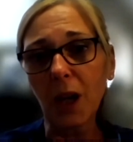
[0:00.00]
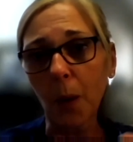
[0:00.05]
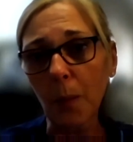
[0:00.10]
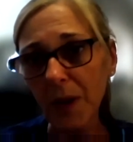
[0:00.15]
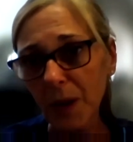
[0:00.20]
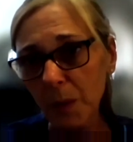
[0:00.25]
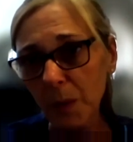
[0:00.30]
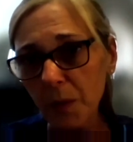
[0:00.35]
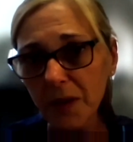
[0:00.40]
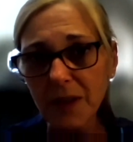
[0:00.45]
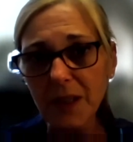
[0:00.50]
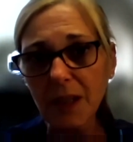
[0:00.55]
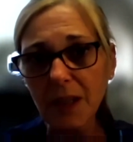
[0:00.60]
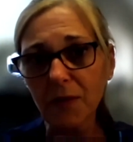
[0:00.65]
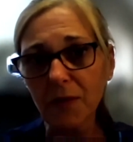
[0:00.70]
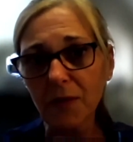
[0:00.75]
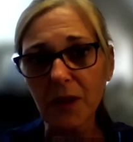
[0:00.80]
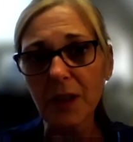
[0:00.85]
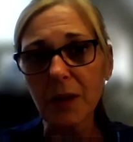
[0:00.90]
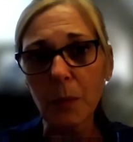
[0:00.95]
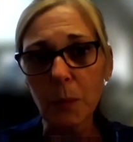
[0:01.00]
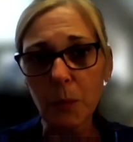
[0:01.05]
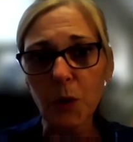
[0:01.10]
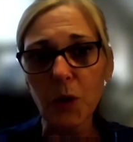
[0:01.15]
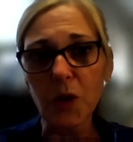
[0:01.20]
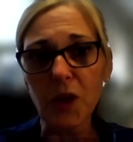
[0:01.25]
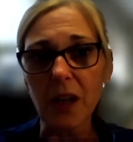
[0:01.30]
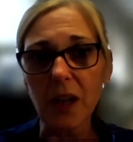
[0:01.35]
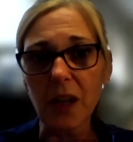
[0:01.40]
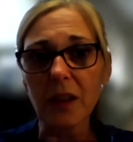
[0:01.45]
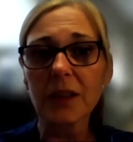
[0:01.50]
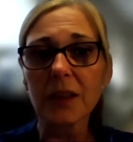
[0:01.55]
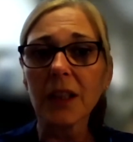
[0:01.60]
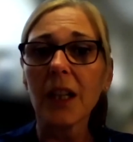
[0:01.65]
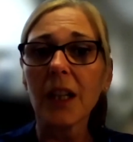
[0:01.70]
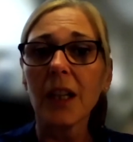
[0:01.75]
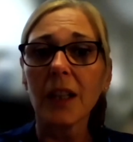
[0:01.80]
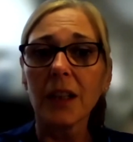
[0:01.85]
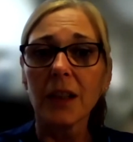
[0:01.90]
coming with different products.